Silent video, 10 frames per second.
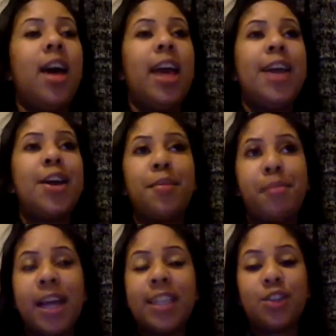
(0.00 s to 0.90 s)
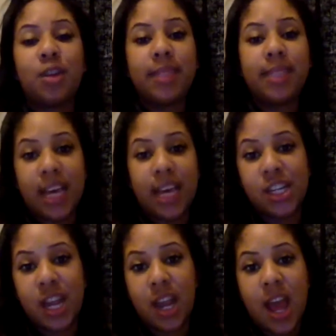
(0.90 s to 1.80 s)
in her brainstorming
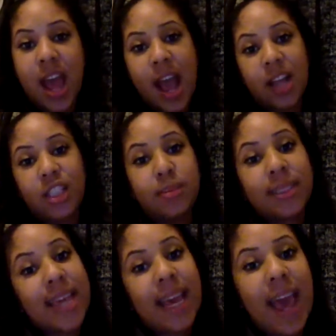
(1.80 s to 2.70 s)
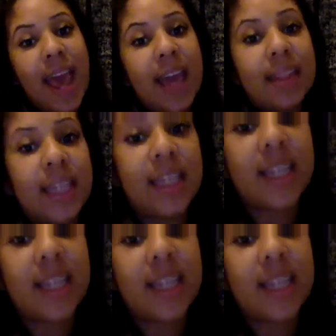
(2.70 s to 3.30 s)
session, and she was like, "Hey, Alena,